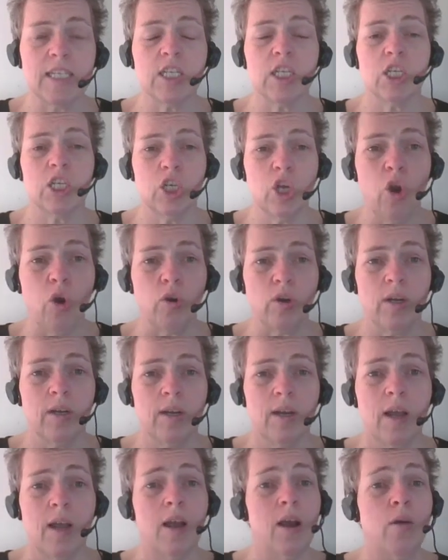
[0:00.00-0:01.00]
stock.
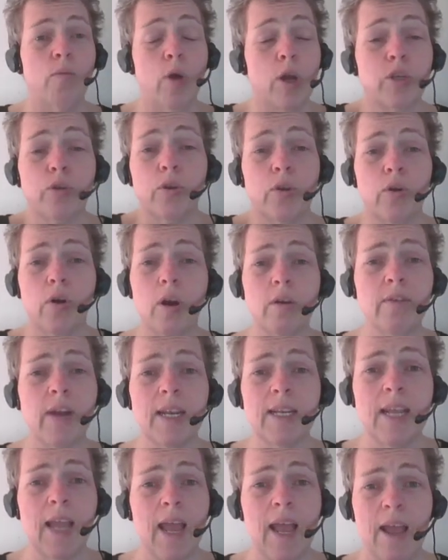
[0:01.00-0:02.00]
What do you
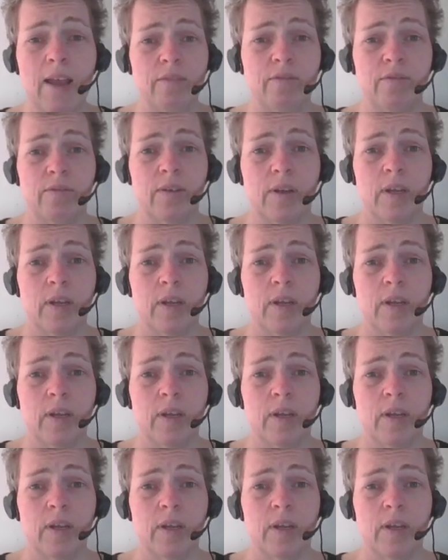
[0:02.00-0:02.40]
already have?